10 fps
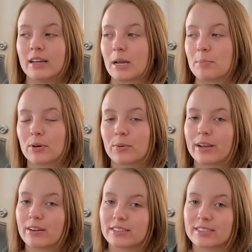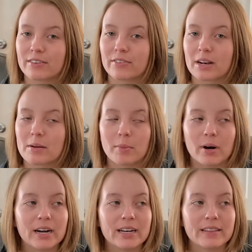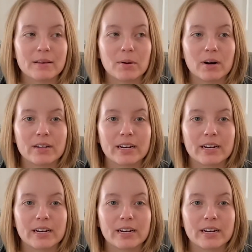I put away all the stuff that I bought, and then Paul